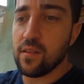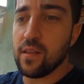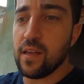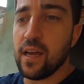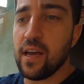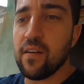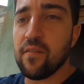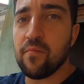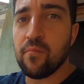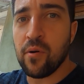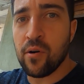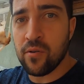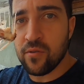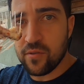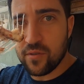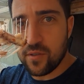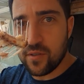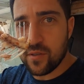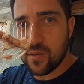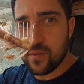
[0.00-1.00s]
they have
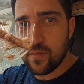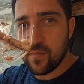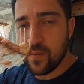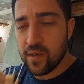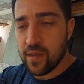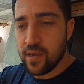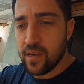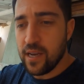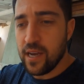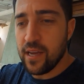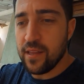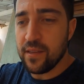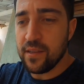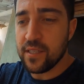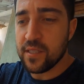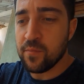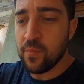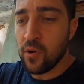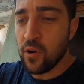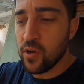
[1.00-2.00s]
bones. And
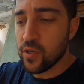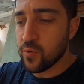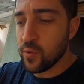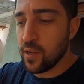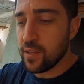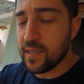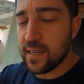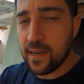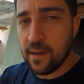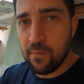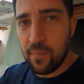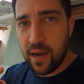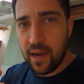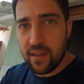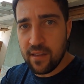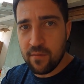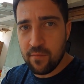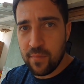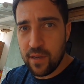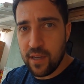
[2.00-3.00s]
these bones, when you take a bite
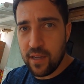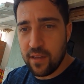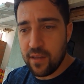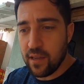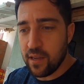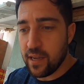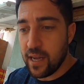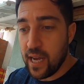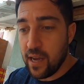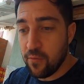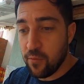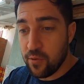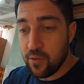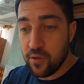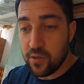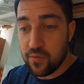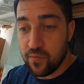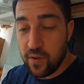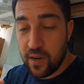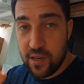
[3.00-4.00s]
of the meat, it can have one
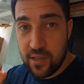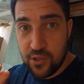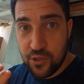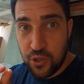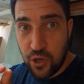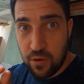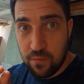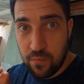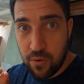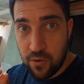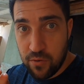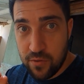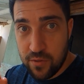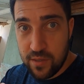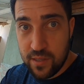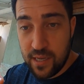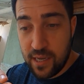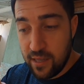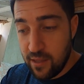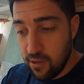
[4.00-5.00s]
of those very sharp
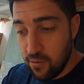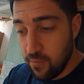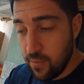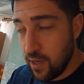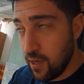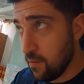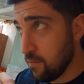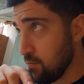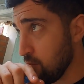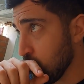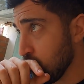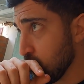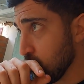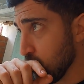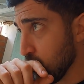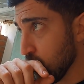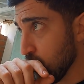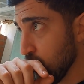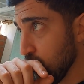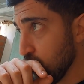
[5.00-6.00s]
bones in the meat.
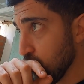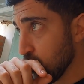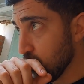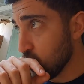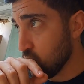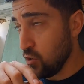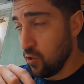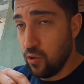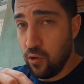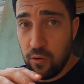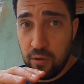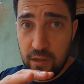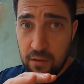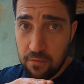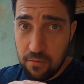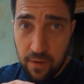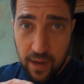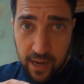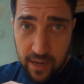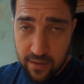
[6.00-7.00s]
So don't
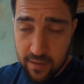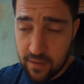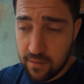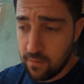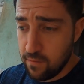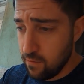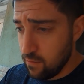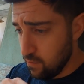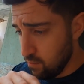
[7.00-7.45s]
eat fast.